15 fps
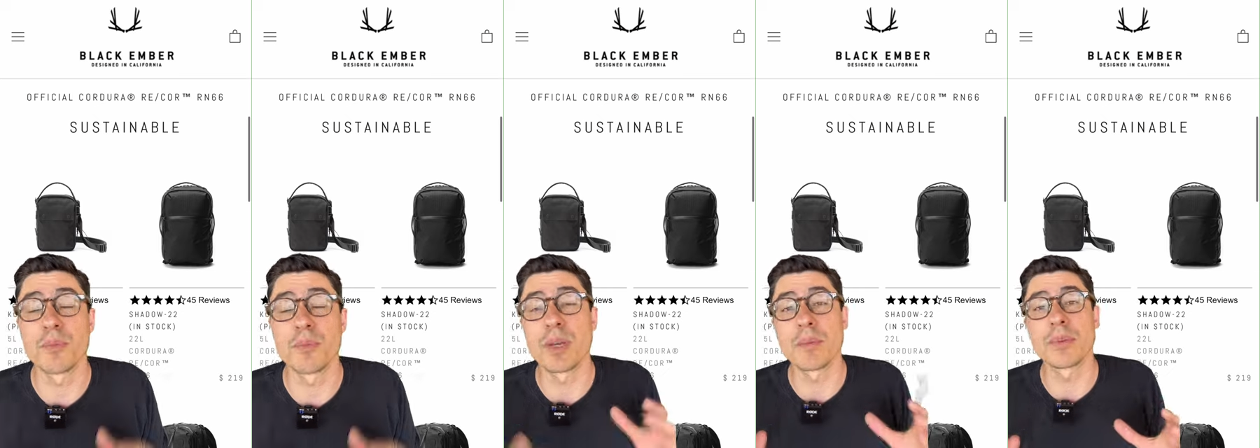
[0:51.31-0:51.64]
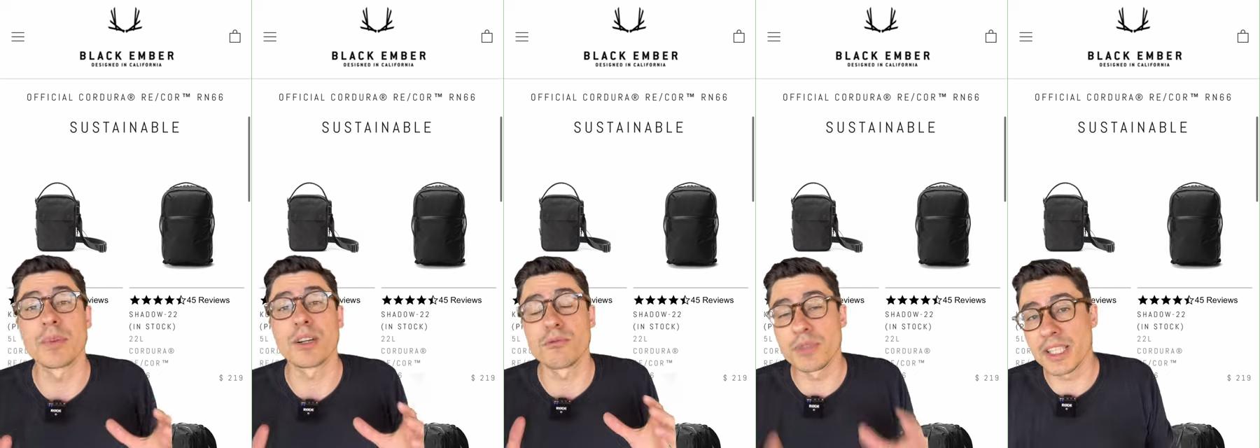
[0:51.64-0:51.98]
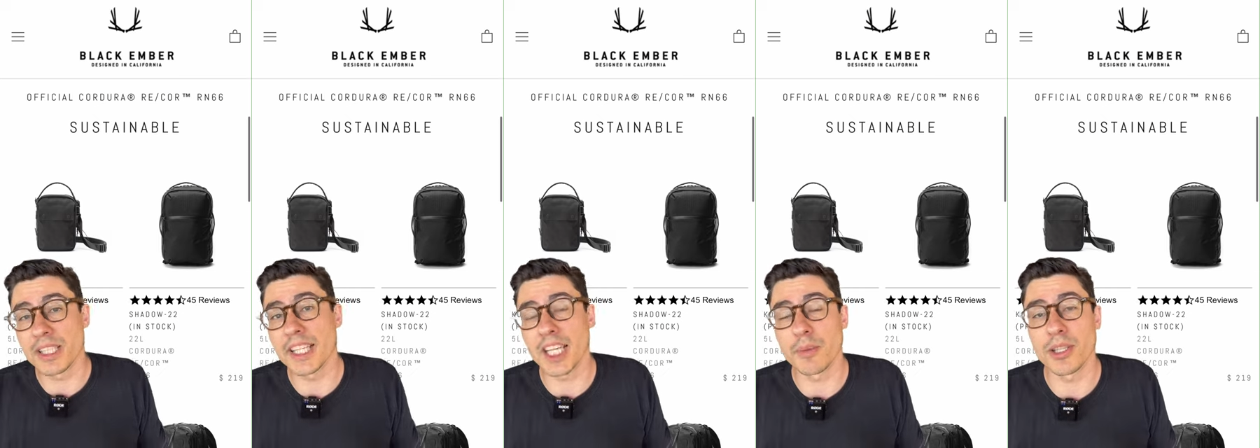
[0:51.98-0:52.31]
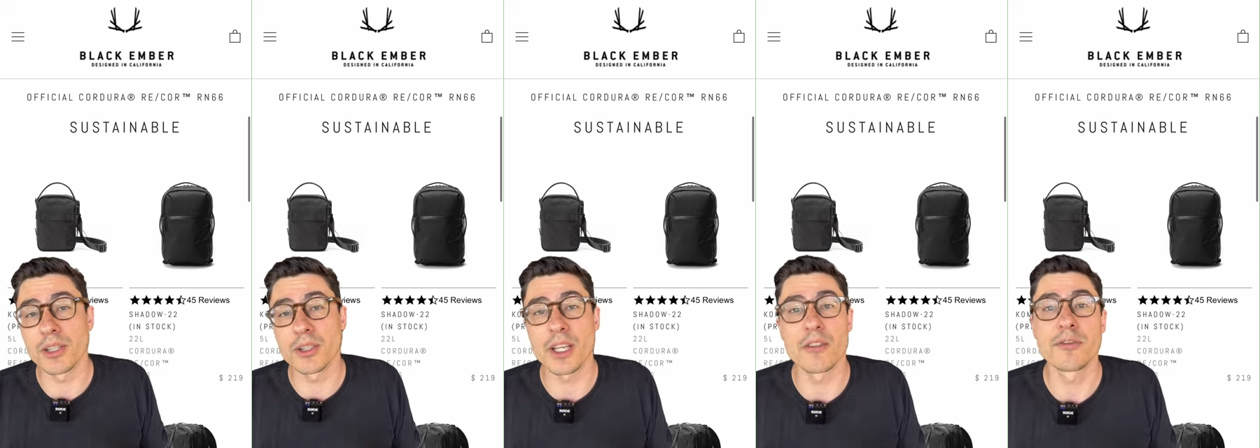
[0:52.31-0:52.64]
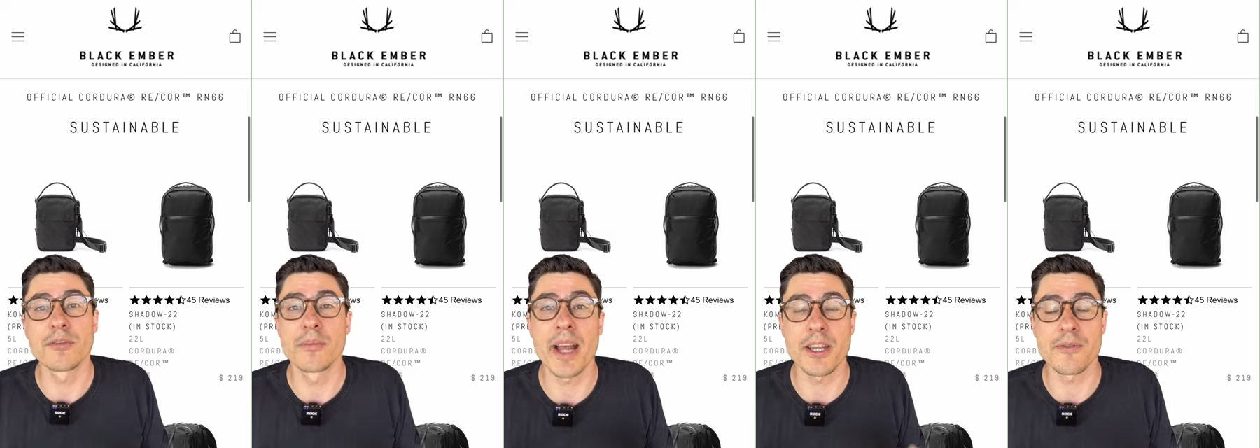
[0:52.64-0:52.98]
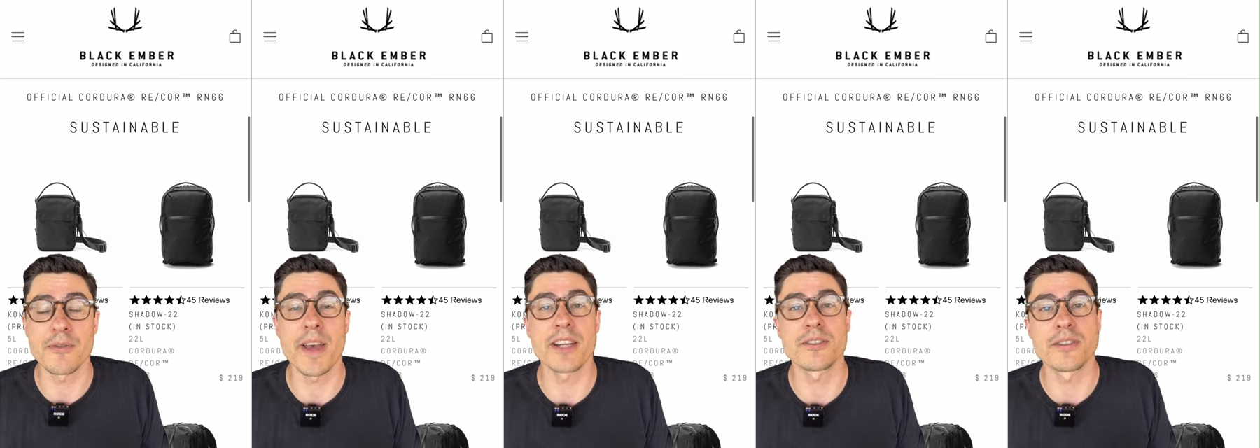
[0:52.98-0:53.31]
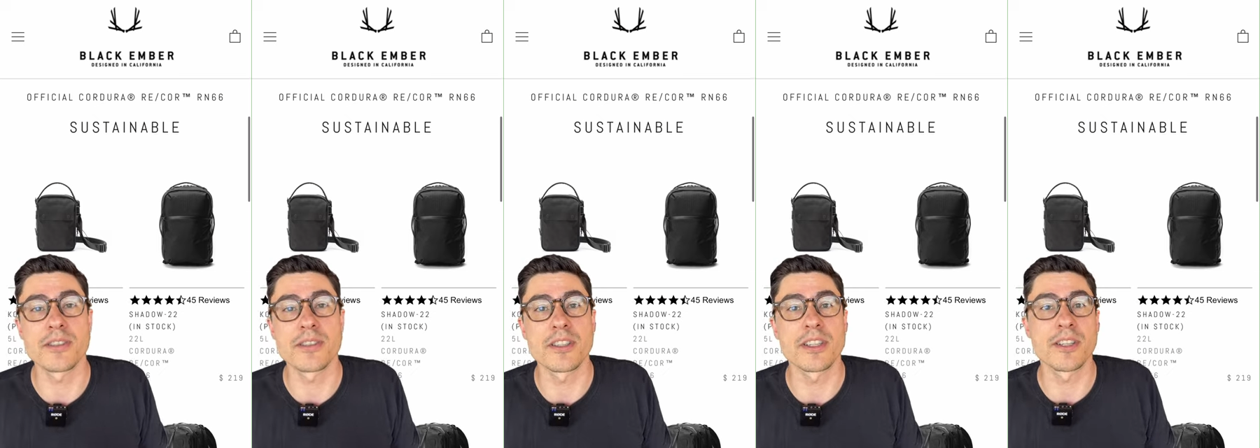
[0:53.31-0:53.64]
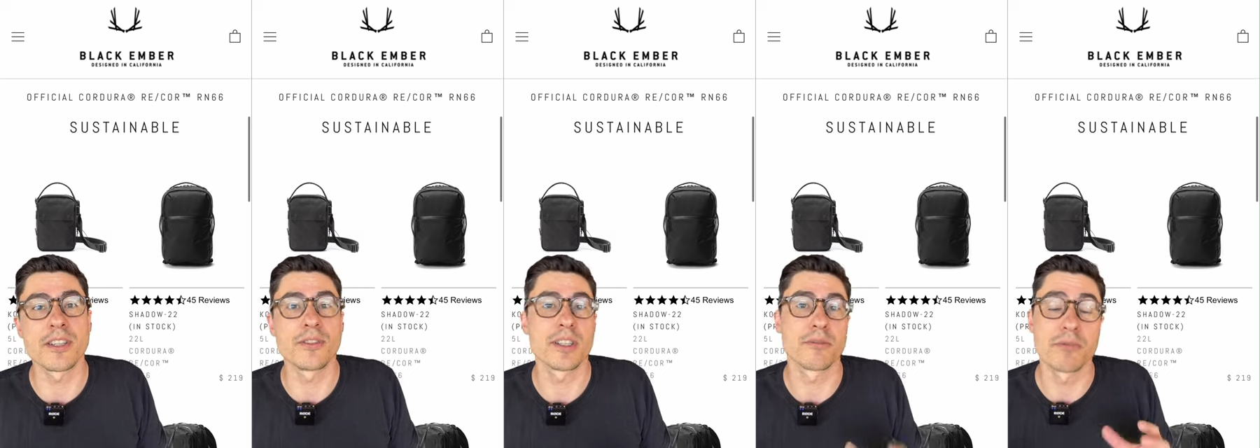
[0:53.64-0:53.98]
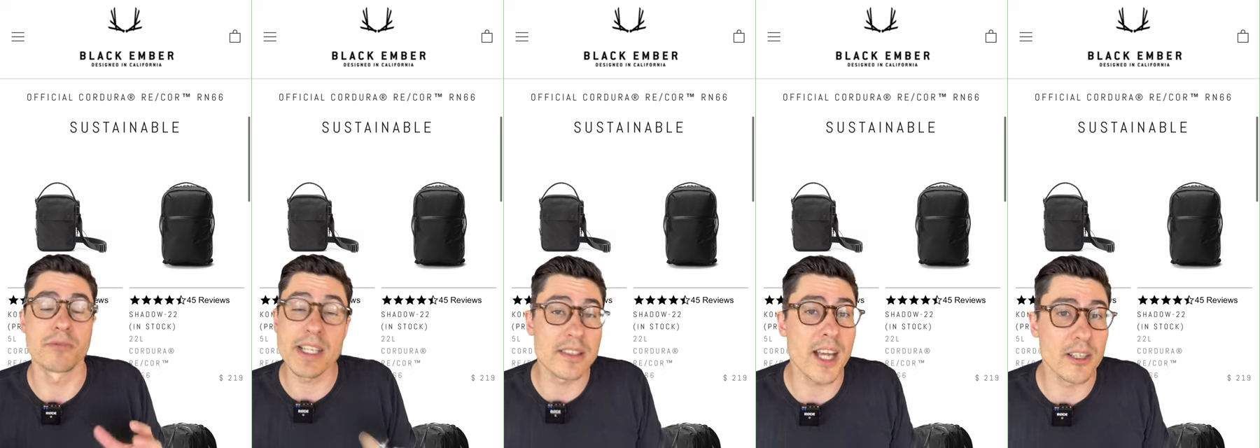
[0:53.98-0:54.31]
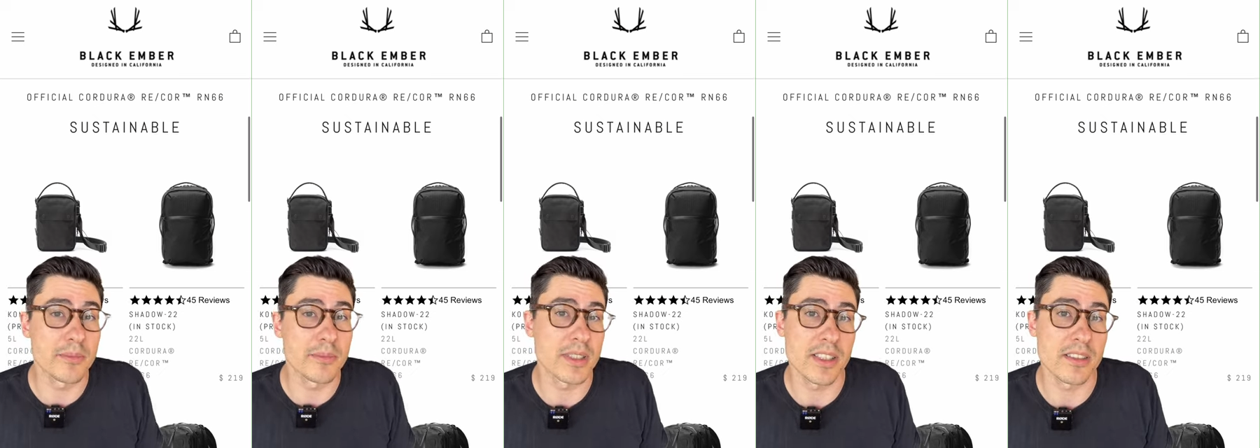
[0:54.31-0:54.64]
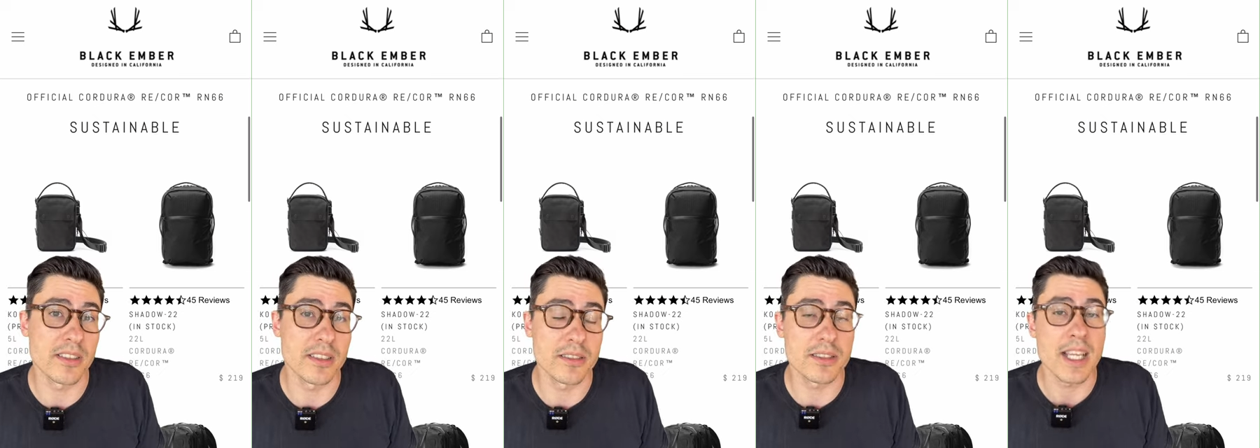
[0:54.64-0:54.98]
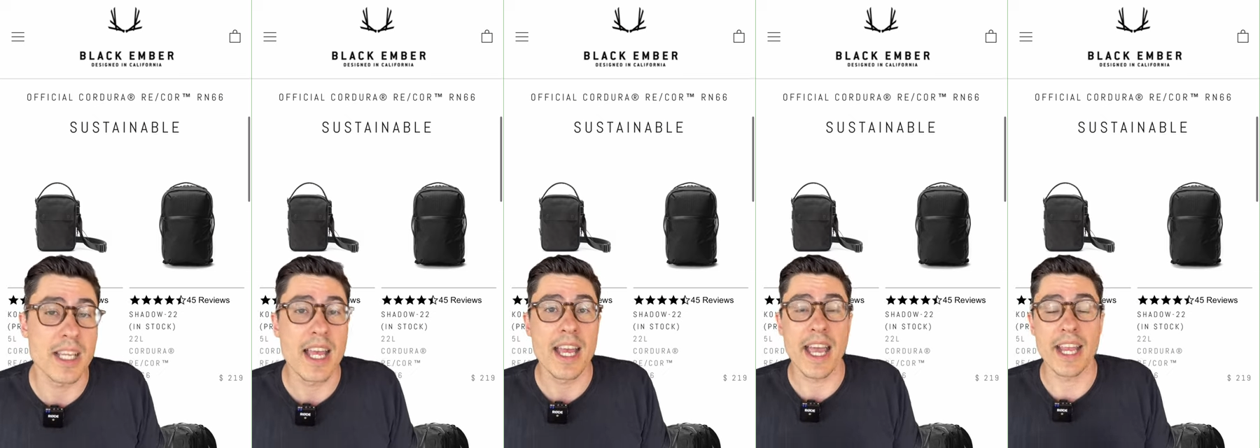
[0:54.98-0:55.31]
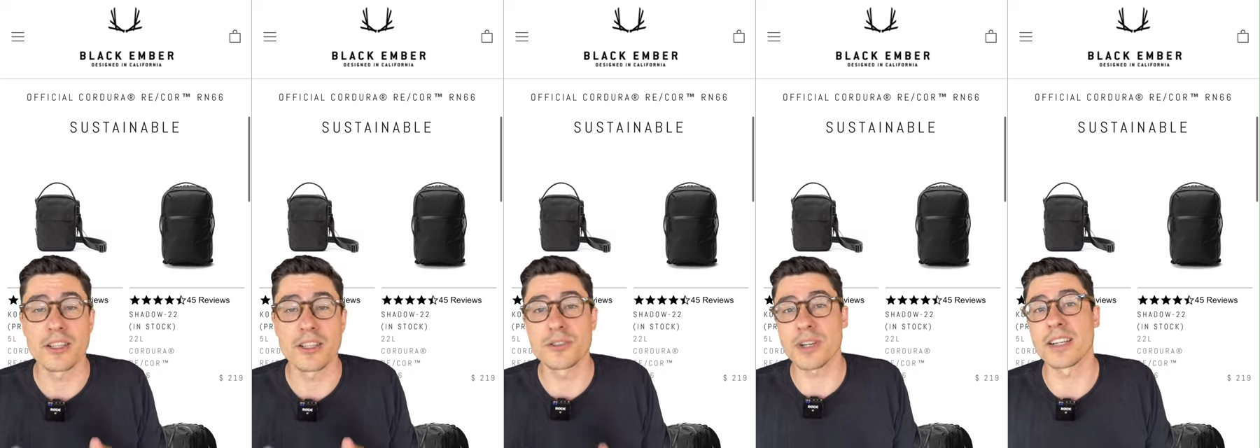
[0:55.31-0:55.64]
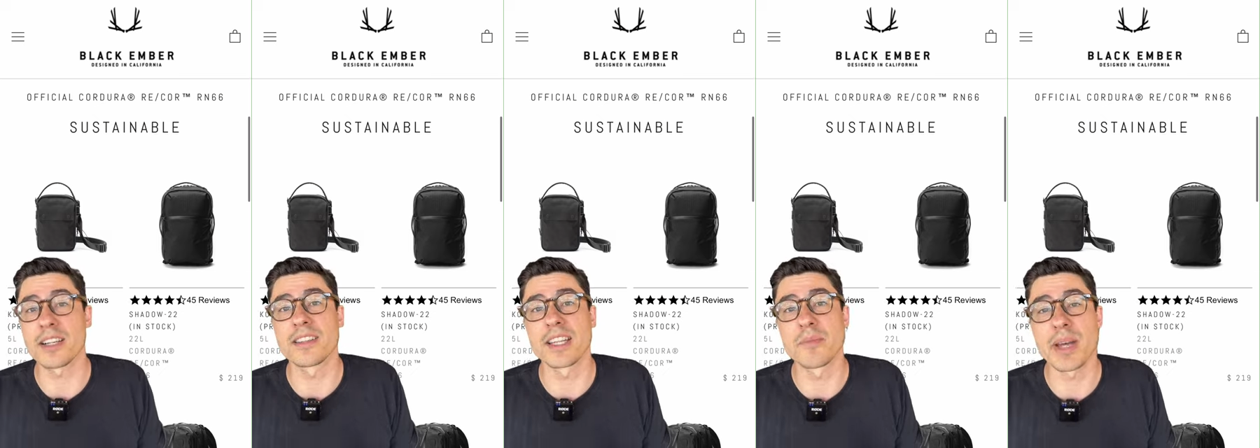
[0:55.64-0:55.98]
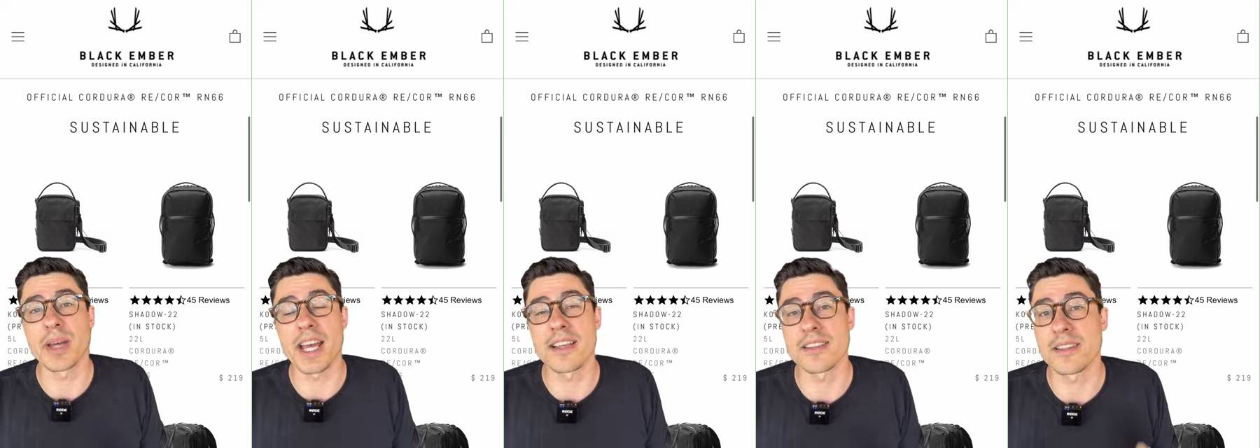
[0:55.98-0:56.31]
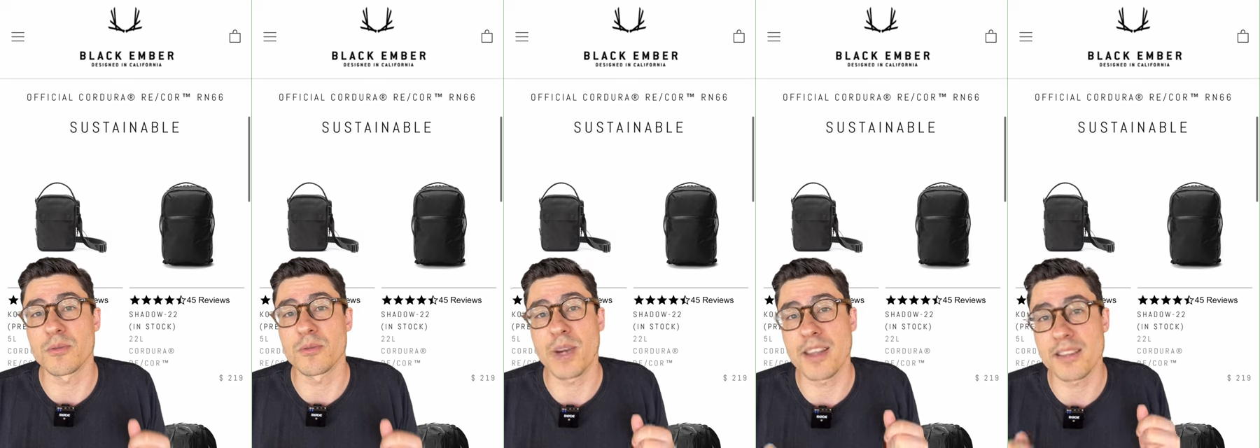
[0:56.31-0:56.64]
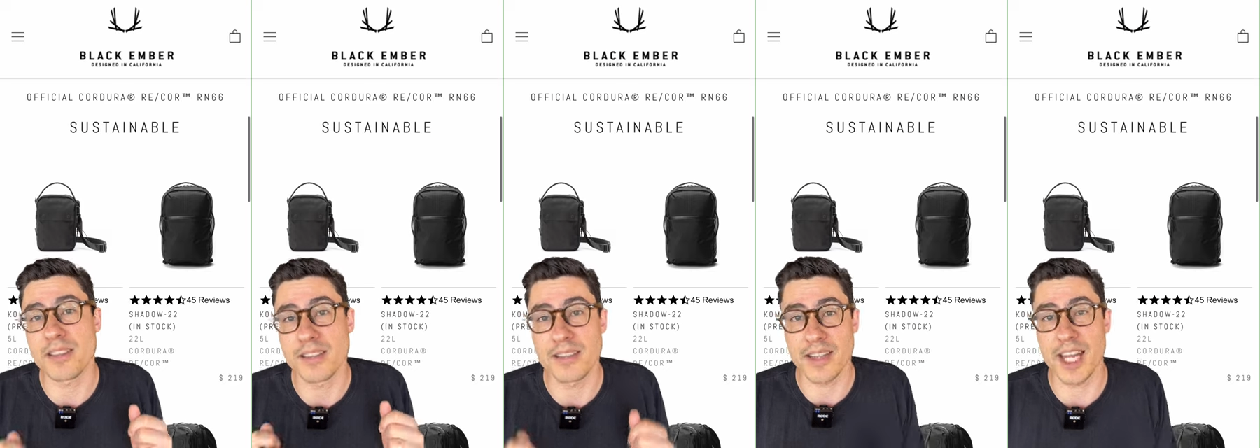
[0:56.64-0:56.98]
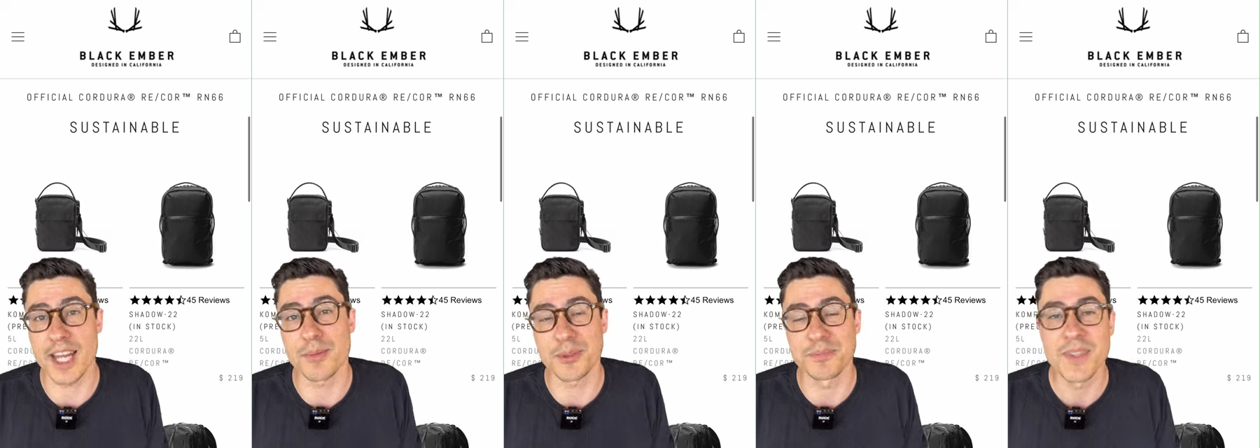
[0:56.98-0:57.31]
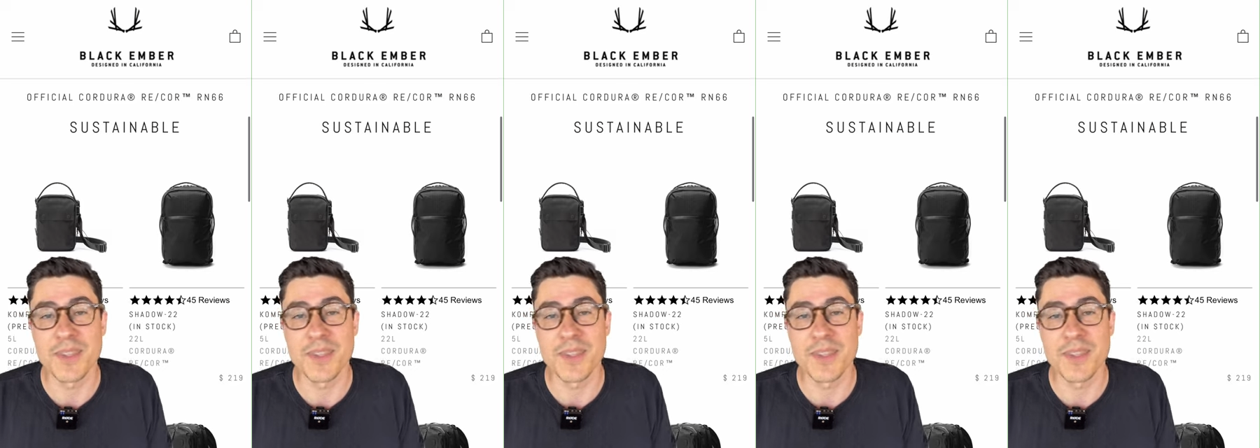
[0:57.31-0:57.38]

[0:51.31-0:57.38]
People are really going to be looking for manufacturers that are using recycled materials and constructing their bags in a way that's sustainable.